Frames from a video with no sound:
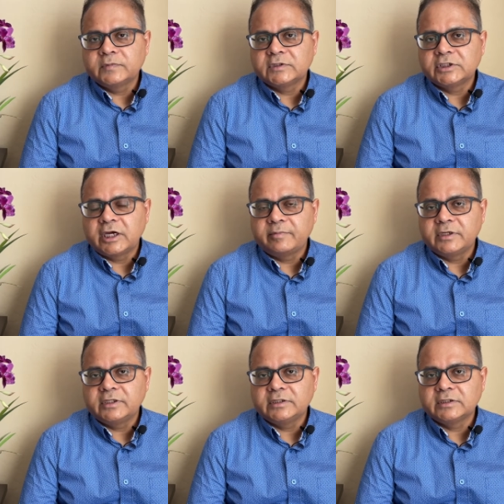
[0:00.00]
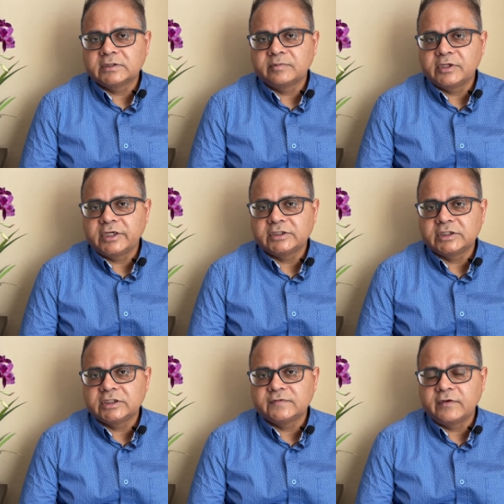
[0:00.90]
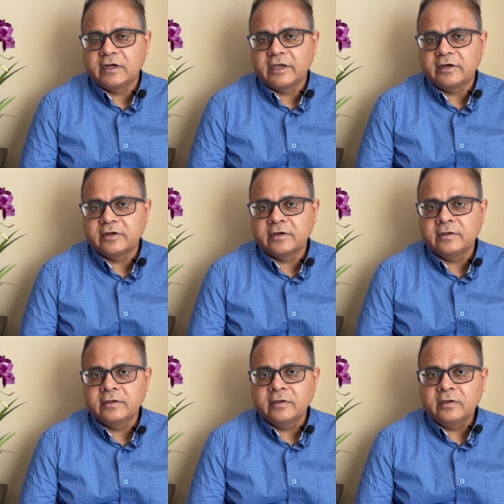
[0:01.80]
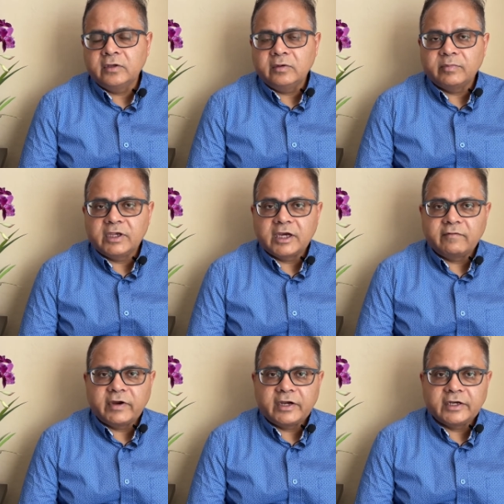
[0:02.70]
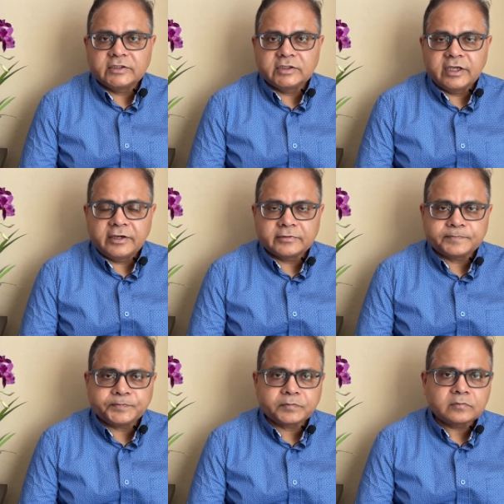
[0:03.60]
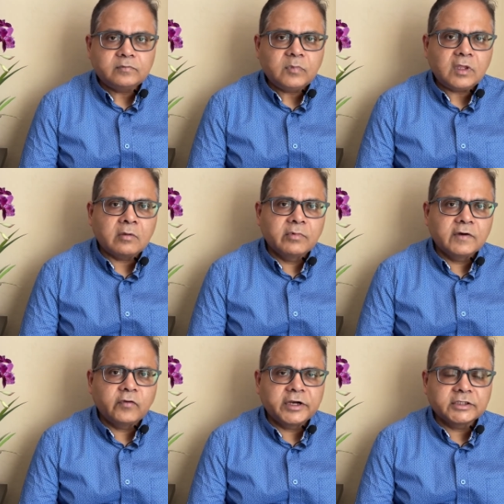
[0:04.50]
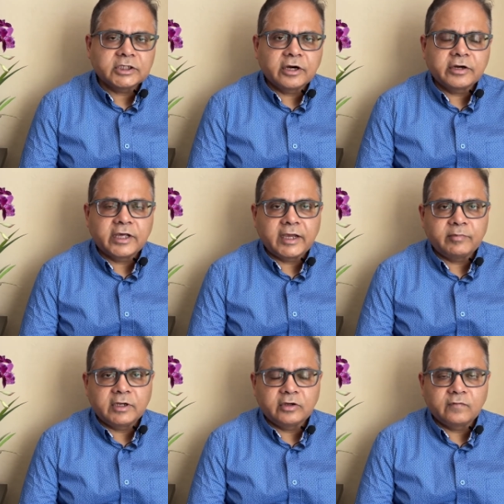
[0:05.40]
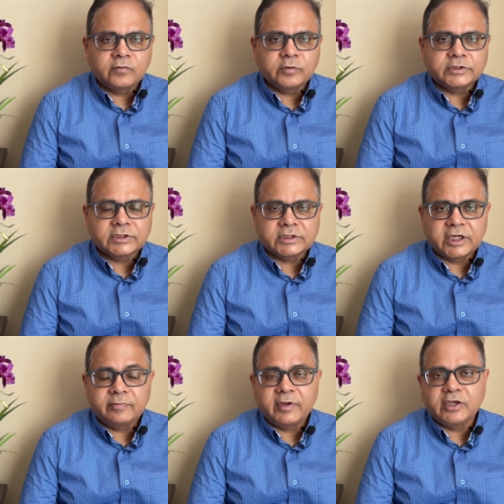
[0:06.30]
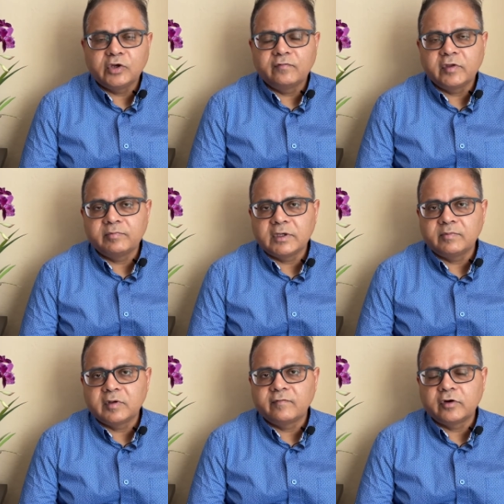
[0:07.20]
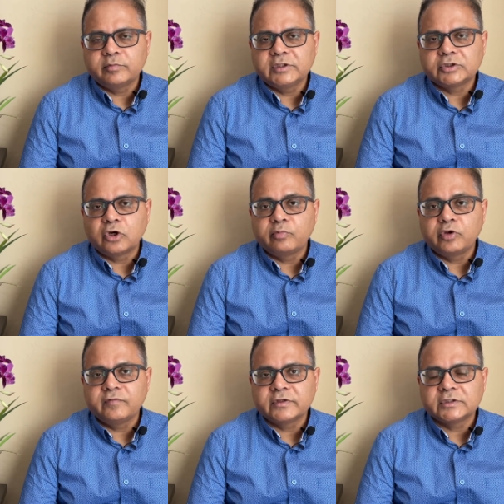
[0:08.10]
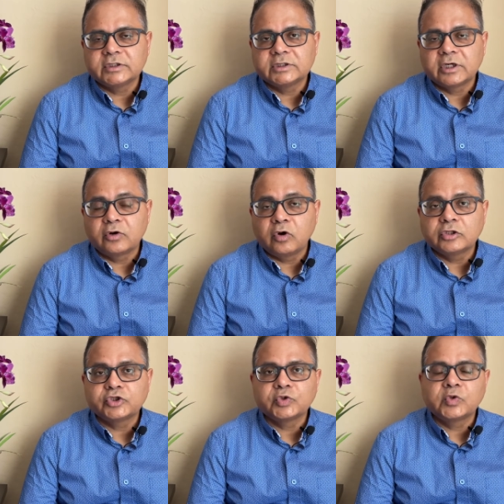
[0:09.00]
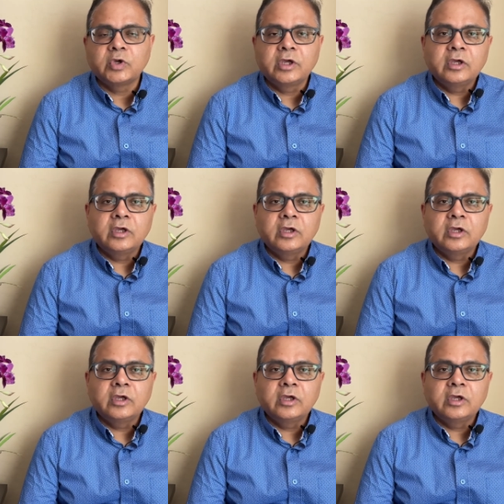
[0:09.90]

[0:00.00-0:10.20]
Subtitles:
Japanese PhDs will get a big advantage there. But what has started happening, of course, is that many of the people from these top universities are also